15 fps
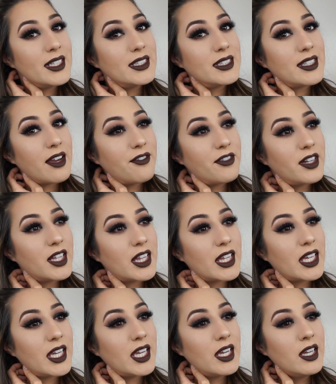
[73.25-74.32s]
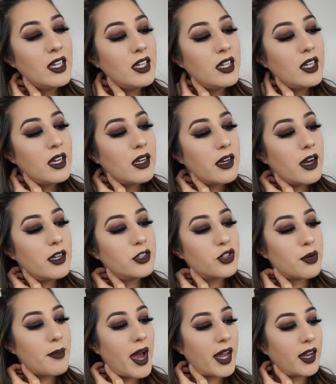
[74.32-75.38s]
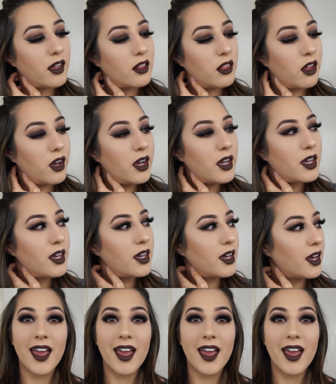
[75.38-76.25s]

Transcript: It's definitely a dramatic look.